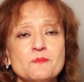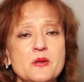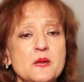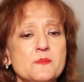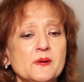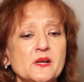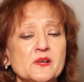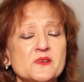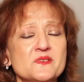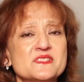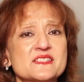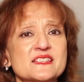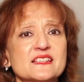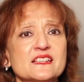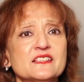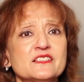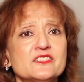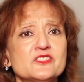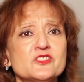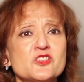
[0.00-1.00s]
People lose
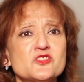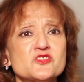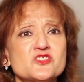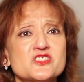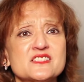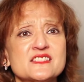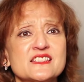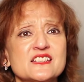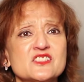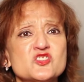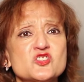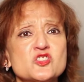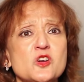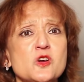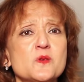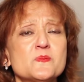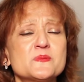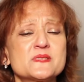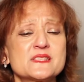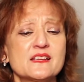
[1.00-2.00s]
not just their
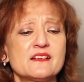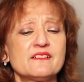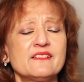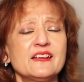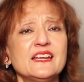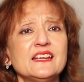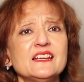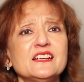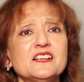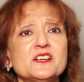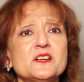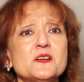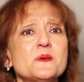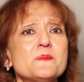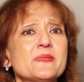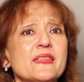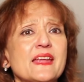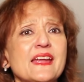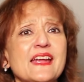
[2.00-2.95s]
jobs, their income,